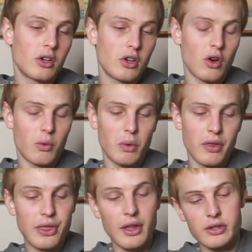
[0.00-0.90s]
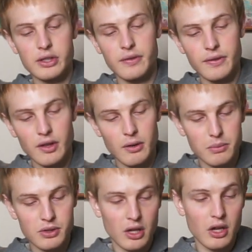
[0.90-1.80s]
Got 130 for them,
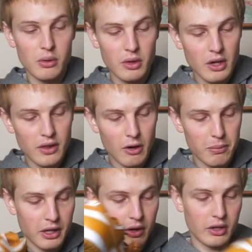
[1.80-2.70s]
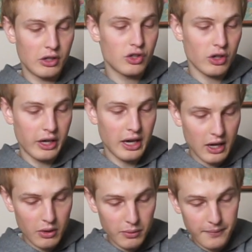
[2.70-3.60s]
so they'll be going straight
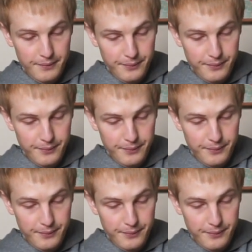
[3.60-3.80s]
out.